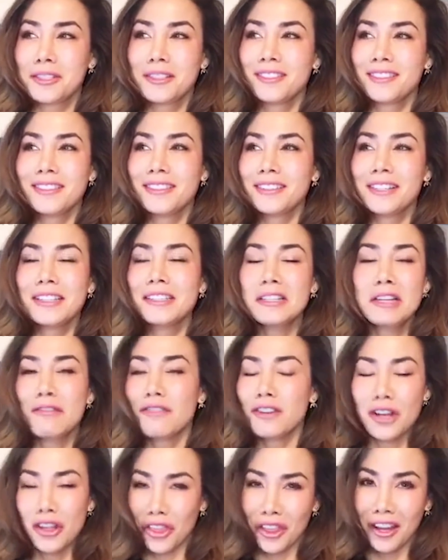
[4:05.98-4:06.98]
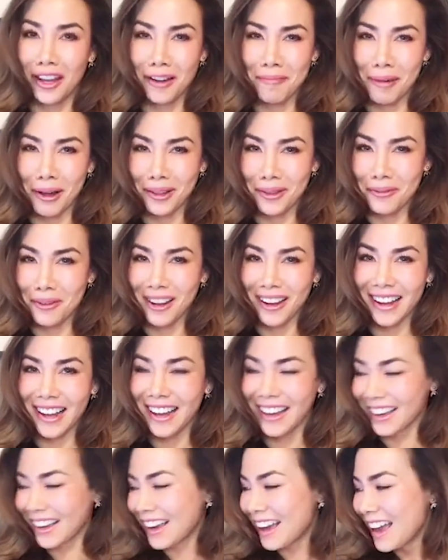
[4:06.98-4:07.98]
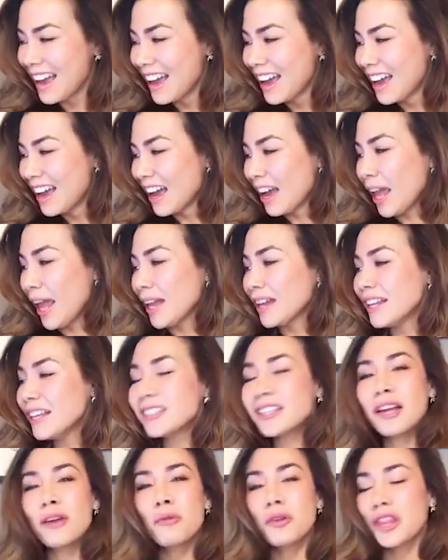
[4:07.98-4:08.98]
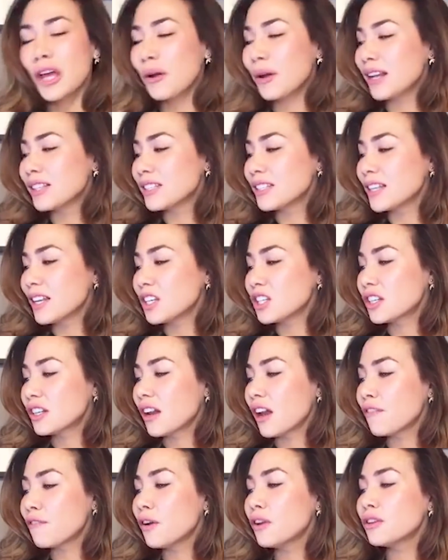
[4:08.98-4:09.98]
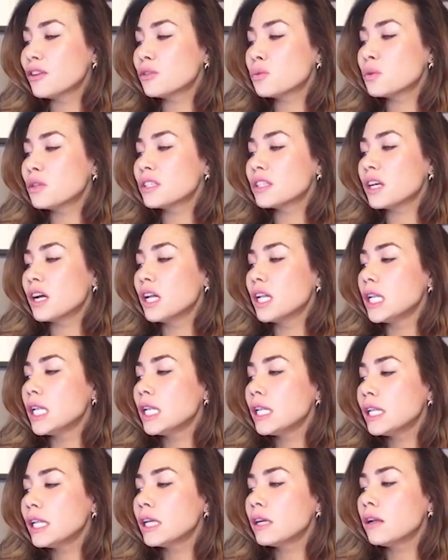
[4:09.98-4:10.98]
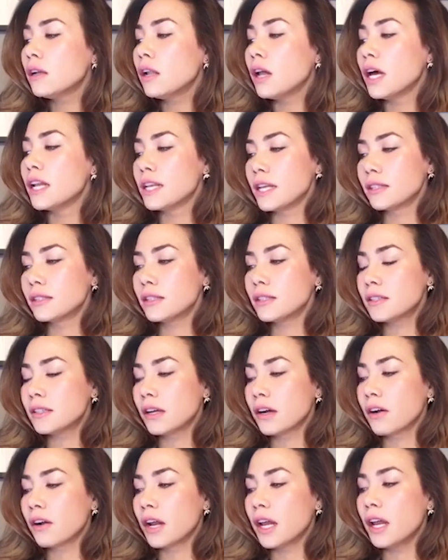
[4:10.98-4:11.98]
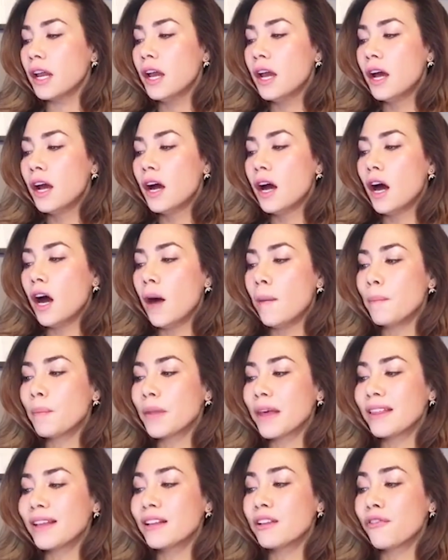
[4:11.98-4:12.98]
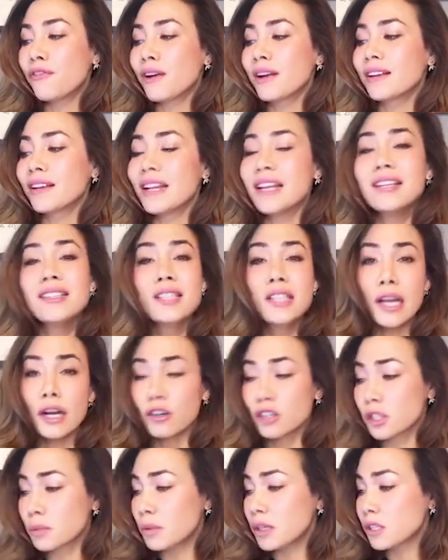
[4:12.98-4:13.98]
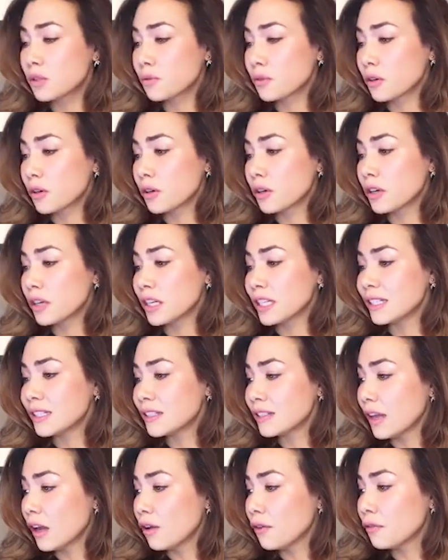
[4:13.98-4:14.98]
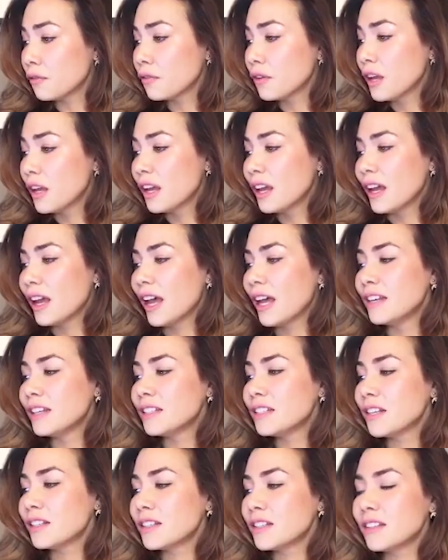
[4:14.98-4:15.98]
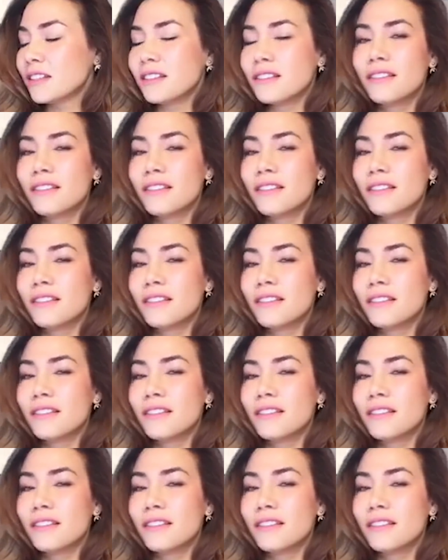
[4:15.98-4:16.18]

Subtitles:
which isn't even a thing, by the way. And he said it without hesitation. I felt this was a little unnecessary. I think the fact that he's there speaks for itself, and